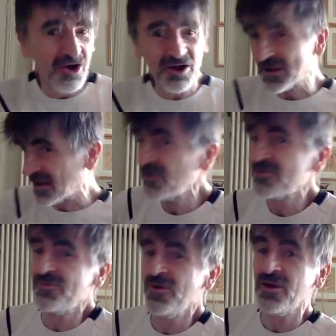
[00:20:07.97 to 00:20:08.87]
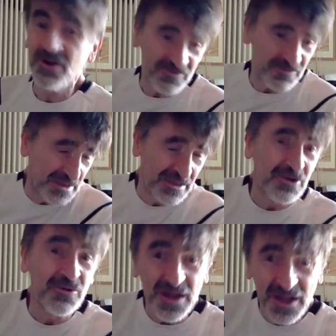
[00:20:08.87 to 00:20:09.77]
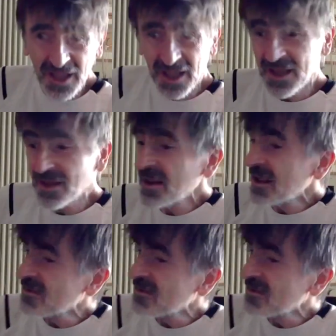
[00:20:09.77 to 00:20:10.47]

my clothes were falling off me, and it's